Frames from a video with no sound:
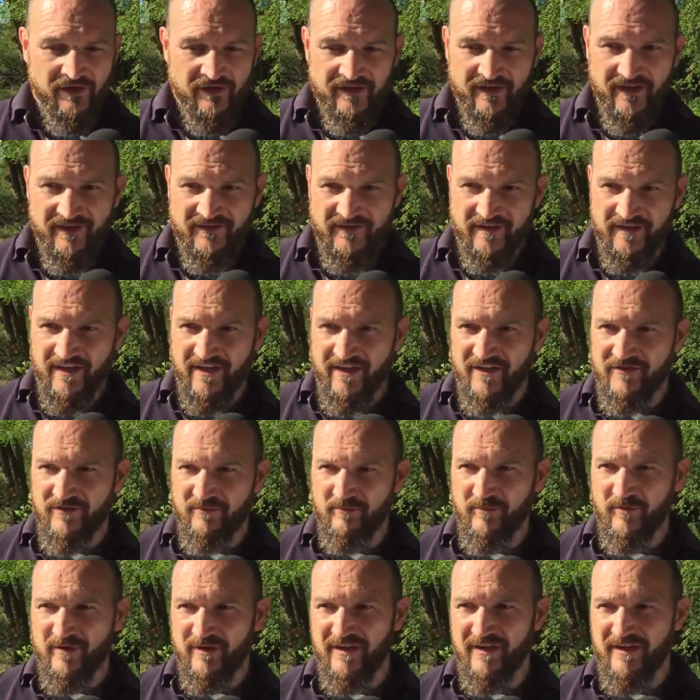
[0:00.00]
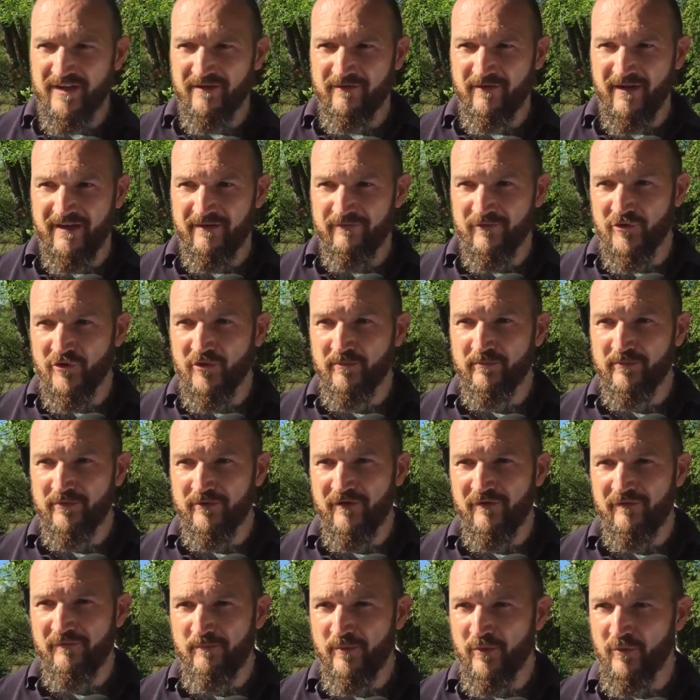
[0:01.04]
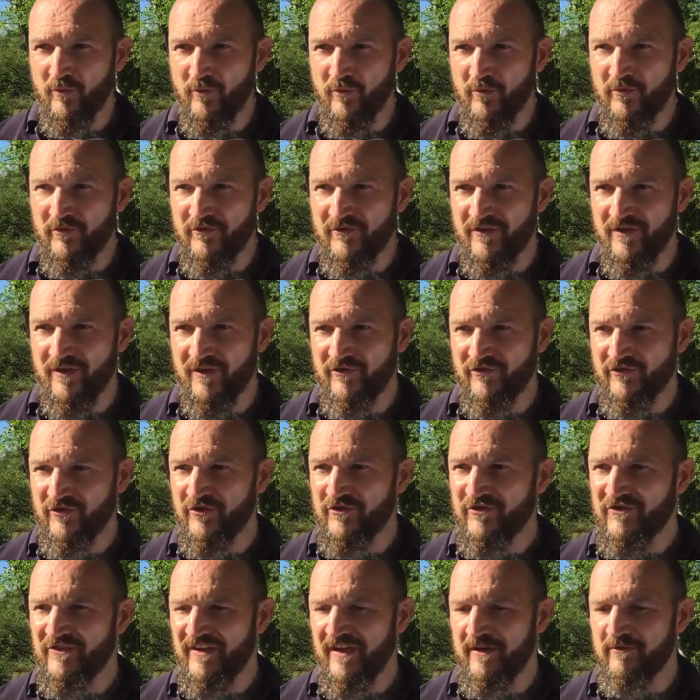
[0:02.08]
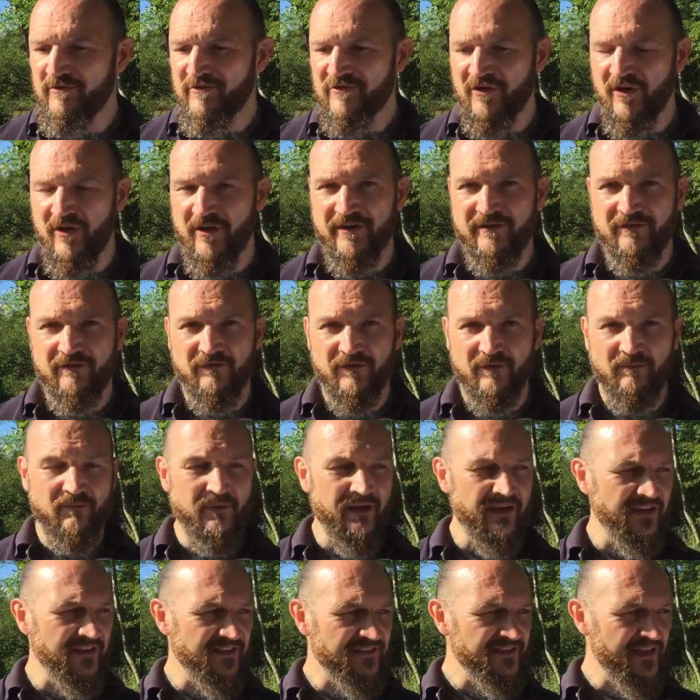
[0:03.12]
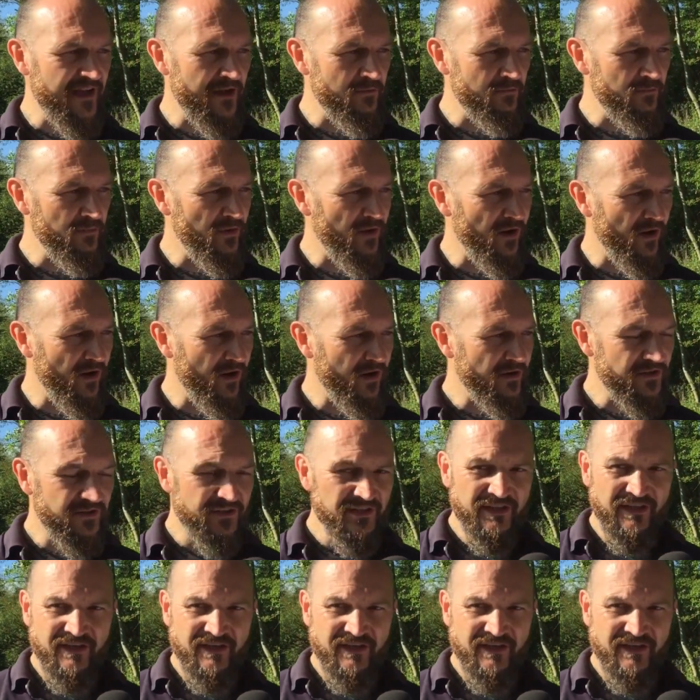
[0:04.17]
Yes, it is, and we have a number of pools that are just outside of the main town park.